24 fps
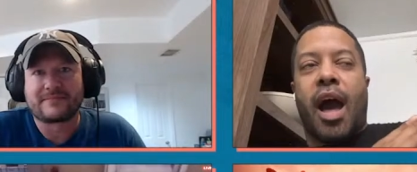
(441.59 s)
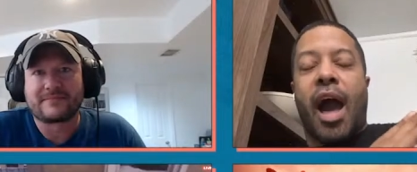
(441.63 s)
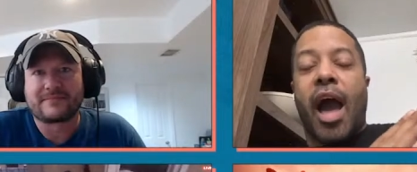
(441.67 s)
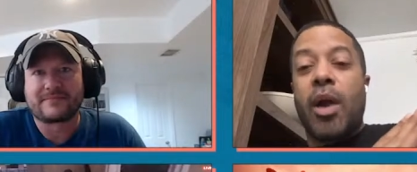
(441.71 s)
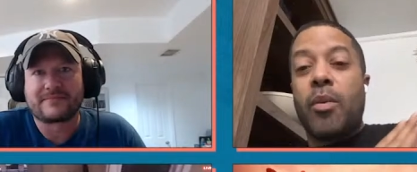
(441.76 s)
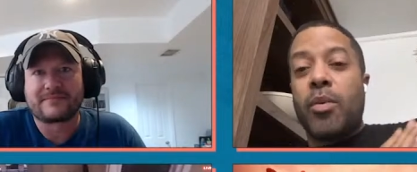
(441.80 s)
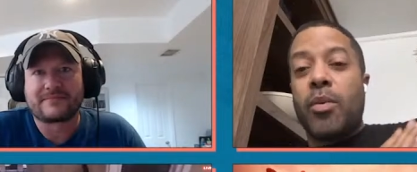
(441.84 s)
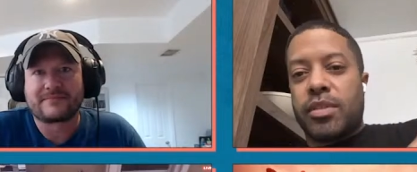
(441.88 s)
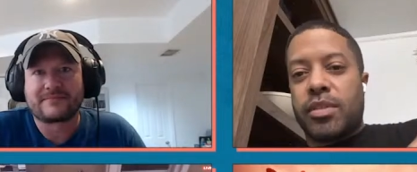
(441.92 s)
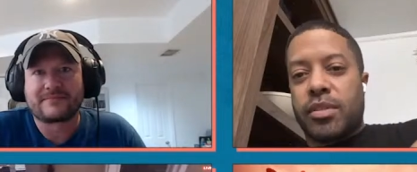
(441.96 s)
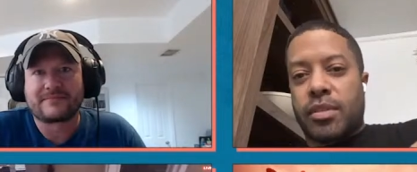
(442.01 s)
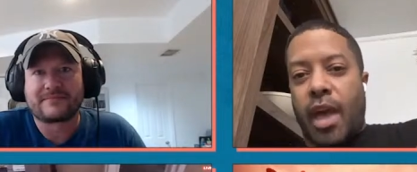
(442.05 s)

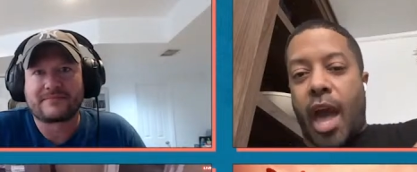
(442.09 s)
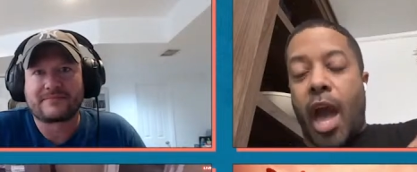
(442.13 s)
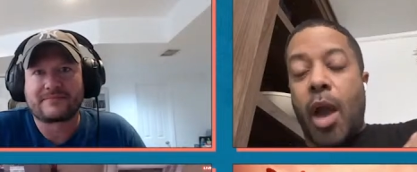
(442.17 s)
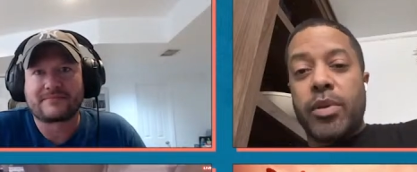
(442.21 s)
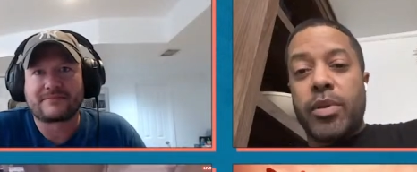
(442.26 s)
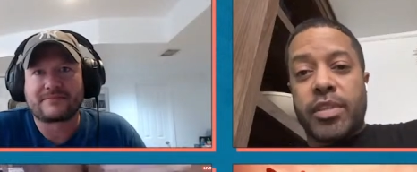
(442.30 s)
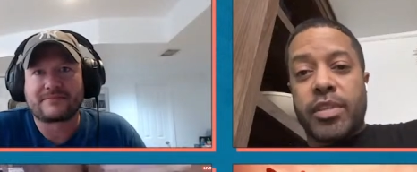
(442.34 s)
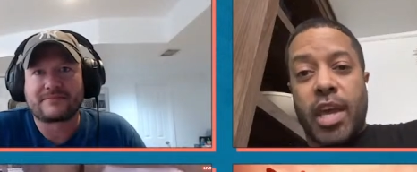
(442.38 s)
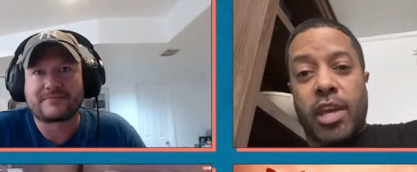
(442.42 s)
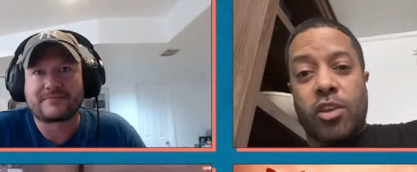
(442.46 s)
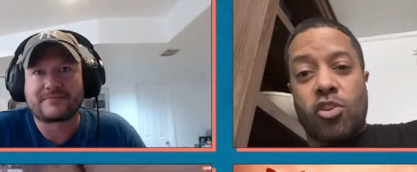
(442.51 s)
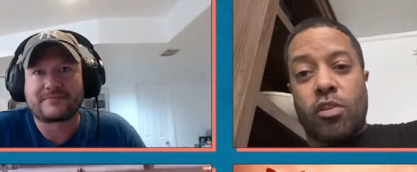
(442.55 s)
Speaker 1: I was
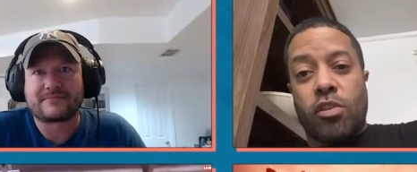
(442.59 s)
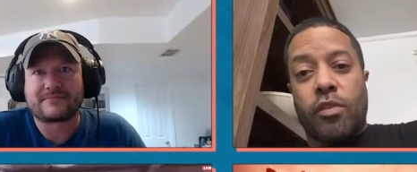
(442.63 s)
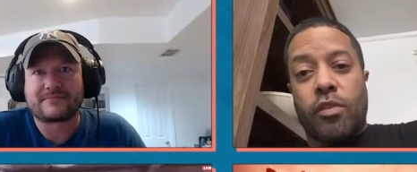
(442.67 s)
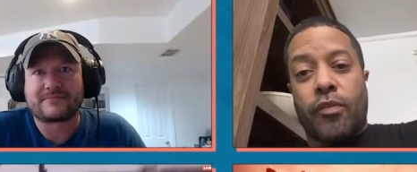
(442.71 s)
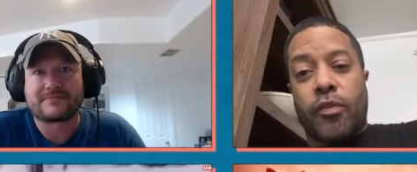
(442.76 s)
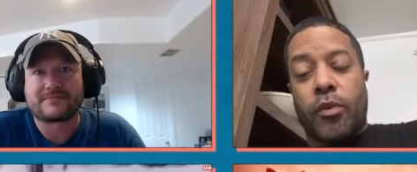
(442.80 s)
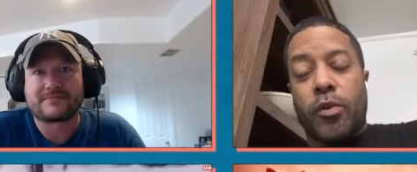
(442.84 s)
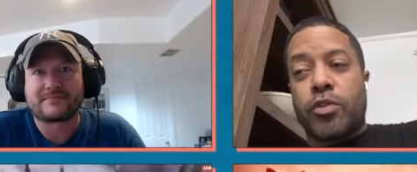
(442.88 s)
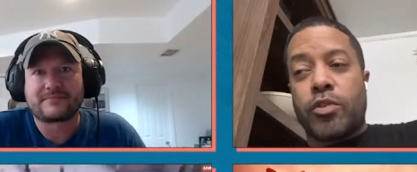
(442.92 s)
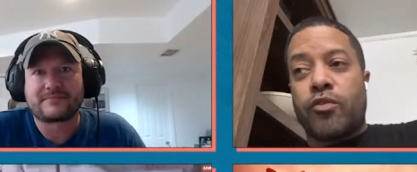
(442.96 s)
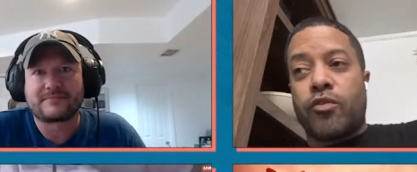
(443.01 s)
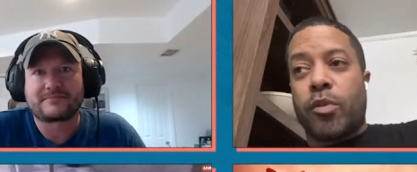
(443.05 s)
I was actually
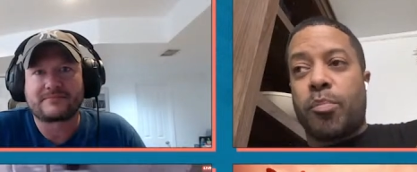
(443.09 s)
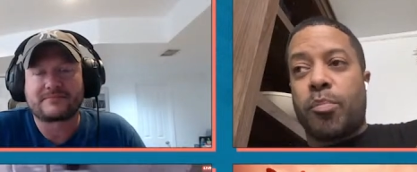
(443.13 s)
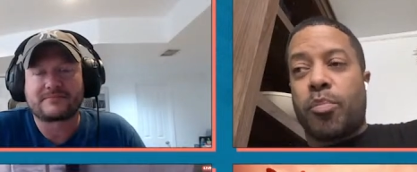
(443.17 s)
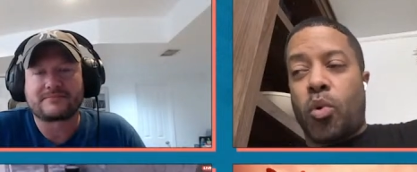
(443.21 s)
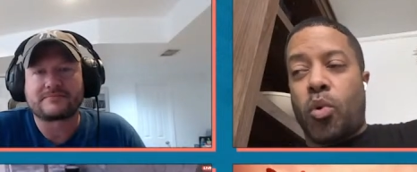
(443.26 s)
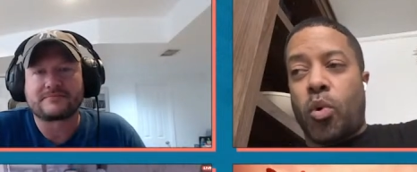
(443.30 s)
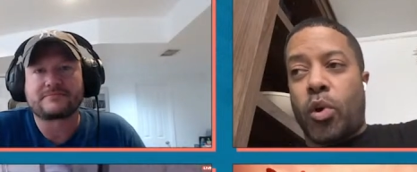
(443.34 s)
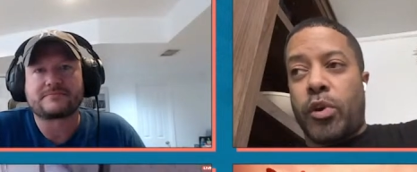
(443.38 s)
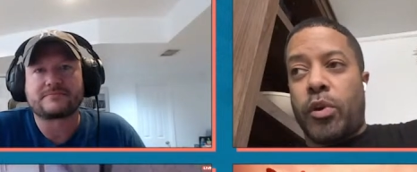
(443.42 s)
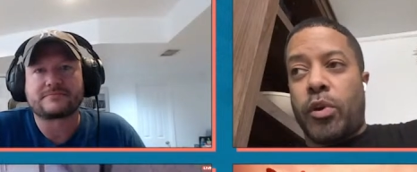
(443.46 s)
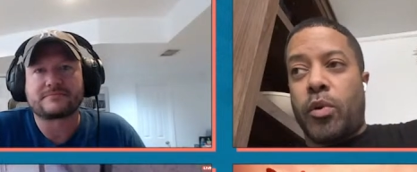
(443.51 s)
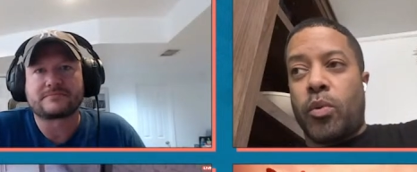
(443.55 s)
the first
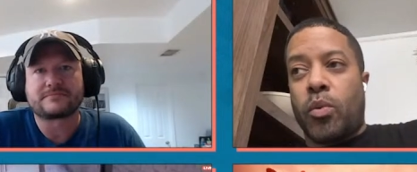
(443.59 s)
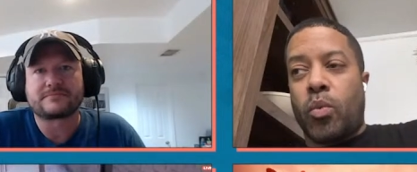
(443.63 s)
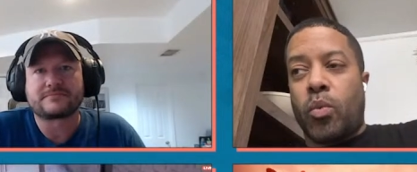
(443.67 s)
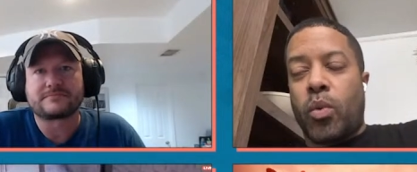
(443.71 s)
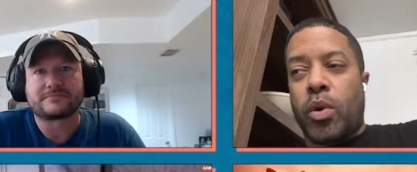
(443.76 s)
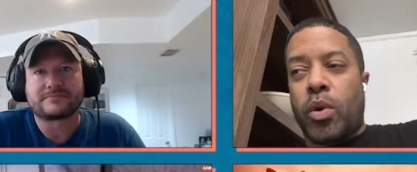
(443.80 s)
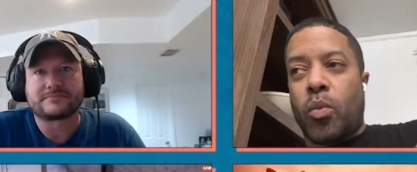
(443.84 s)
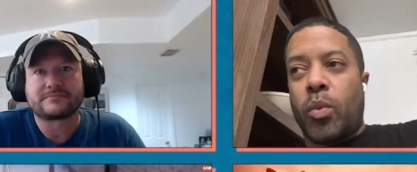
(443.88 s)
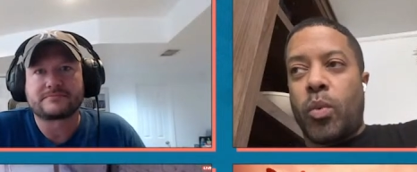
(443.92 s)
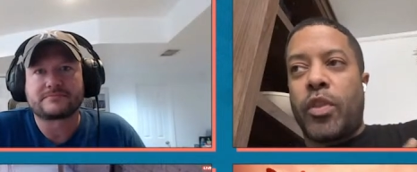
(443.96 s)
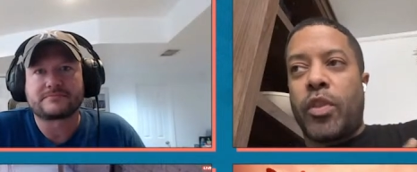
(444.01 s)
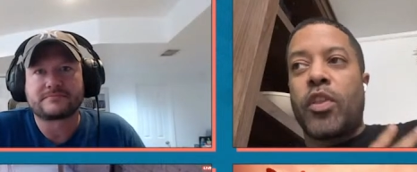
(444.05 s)
reporter
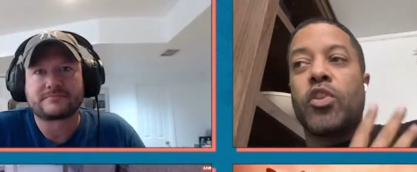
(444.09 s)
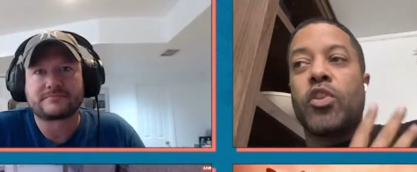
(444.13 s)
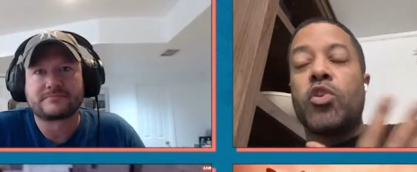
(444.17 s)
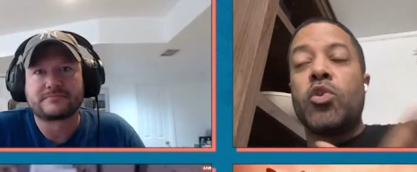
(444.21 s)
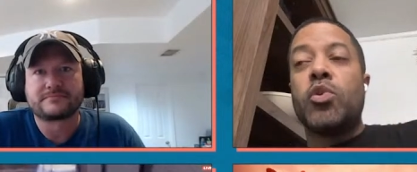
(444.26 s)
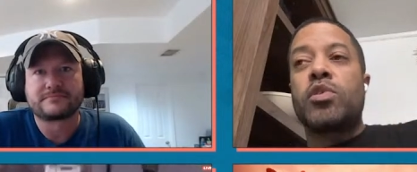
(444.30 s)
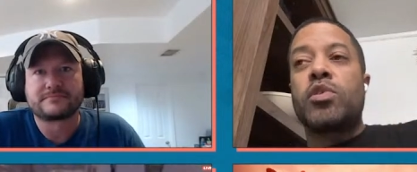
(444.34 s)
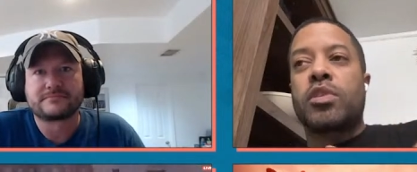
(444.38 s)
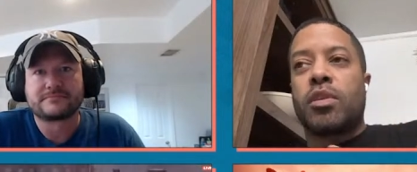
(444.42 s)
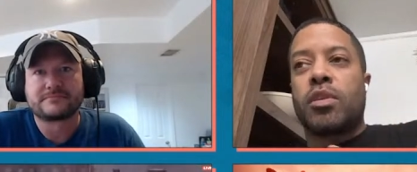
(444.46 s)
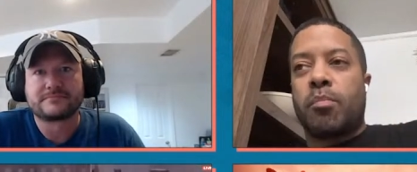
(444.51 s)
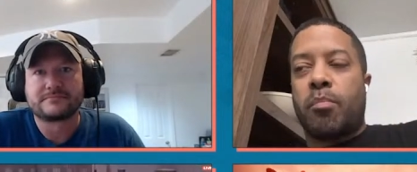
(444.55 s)
when, when the
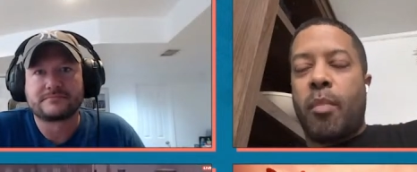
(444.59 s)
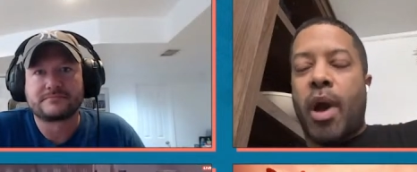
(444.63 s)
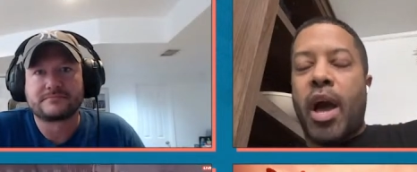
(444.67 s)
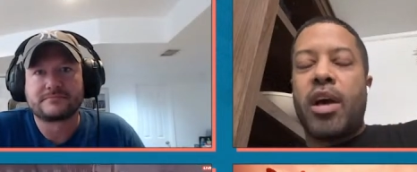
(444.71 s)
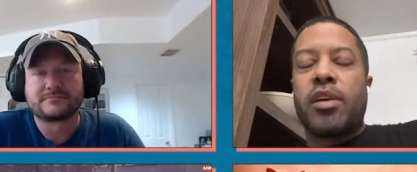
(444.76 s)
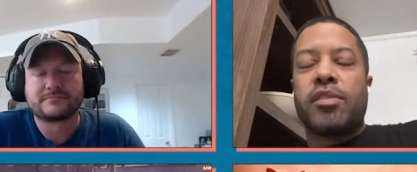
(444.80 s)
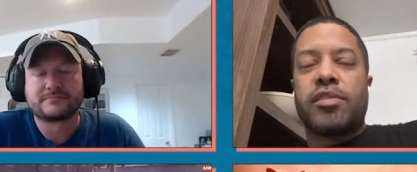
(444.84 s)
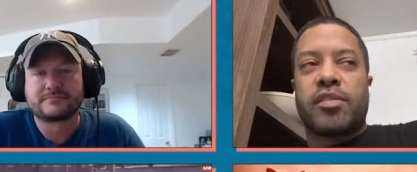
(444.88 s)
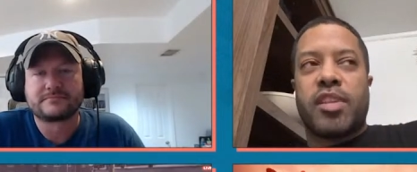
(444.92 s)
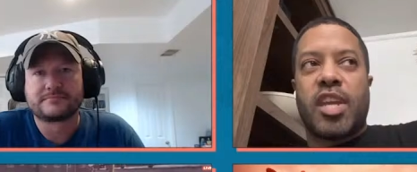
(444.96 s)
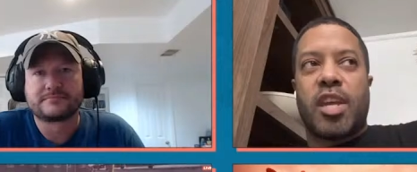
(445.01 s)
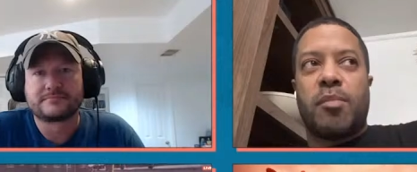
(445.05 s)
news
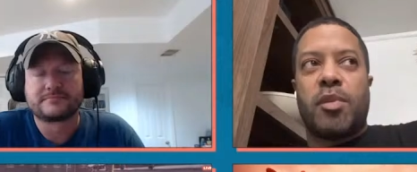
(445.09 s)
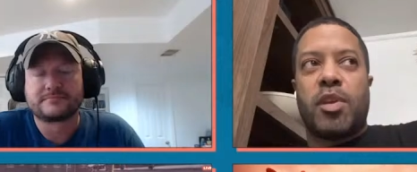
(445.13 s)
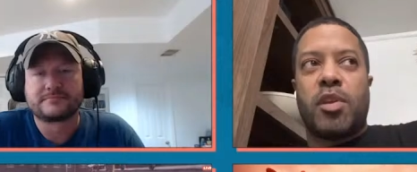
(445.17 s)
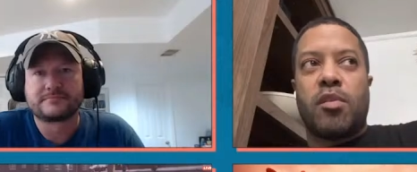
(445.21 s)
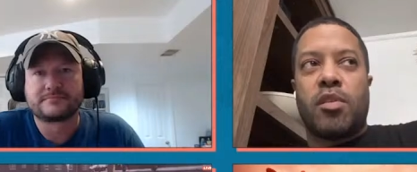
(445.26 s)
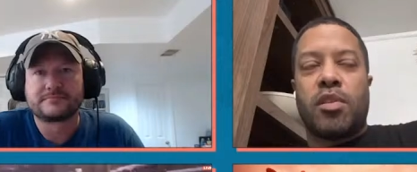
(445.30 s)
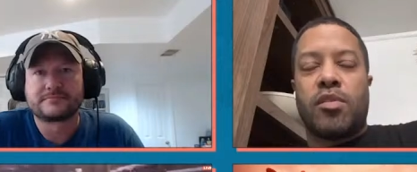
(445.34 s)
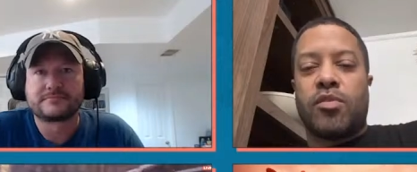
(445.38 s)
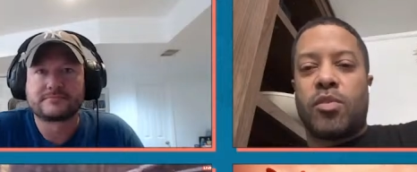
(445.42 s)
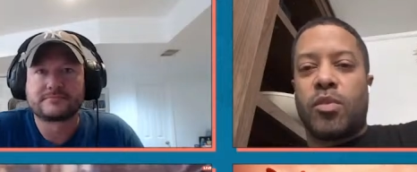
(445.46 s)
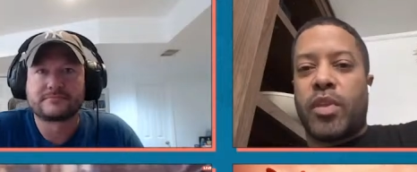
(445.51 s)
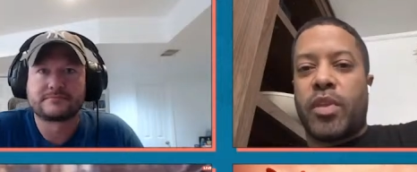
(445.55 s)
Miles
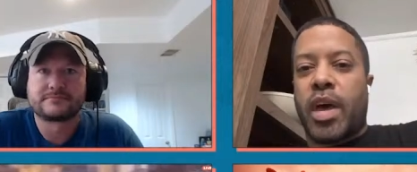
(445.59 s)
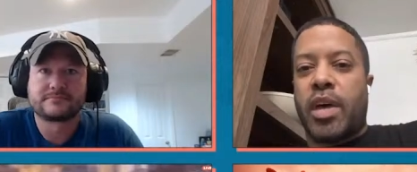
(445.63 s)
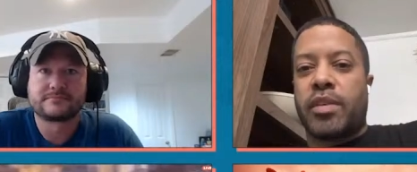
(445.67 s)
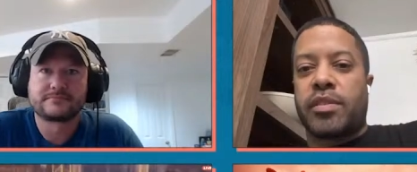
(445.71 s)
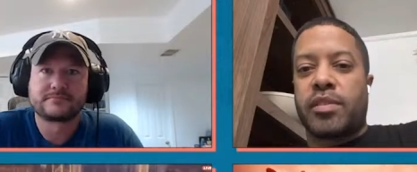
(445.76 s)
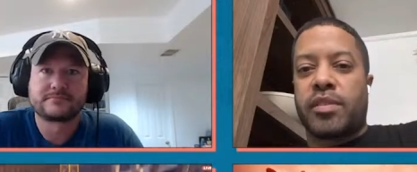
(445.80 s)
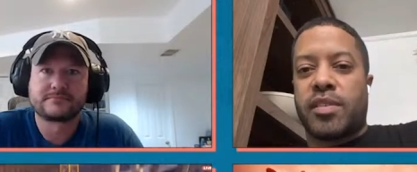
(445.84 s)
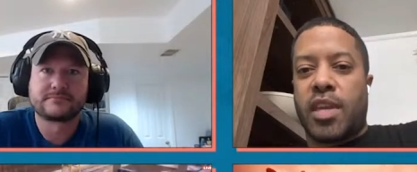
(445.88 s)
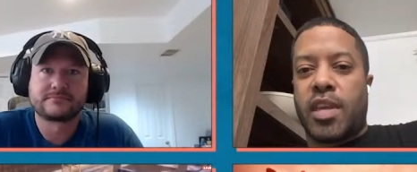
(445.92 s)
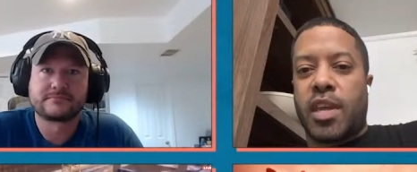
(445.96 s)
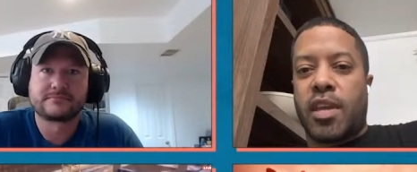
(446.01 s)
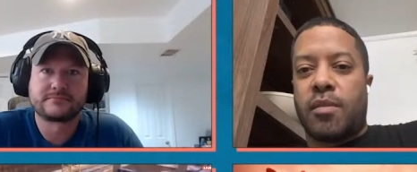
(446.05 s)
debuted in
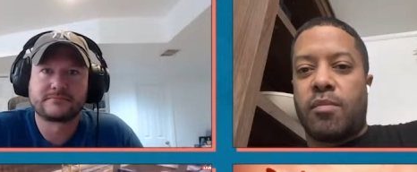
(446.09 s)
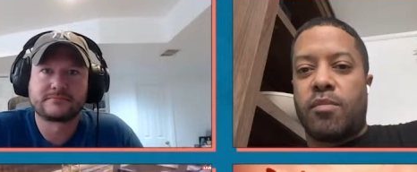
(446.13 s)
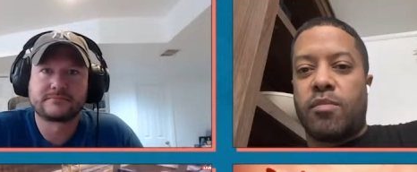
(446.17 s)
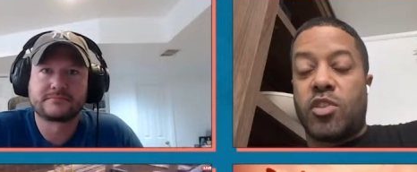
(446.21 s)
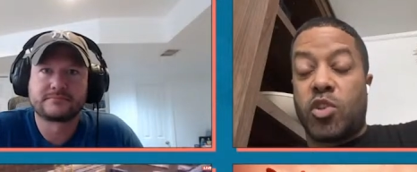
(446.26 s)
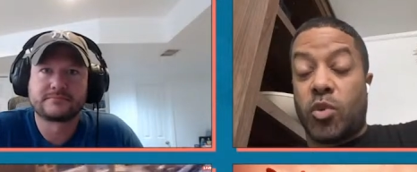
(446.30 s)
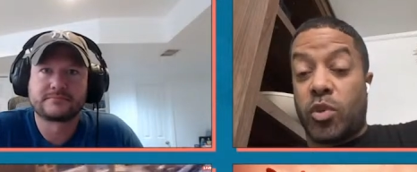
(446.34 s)
2010.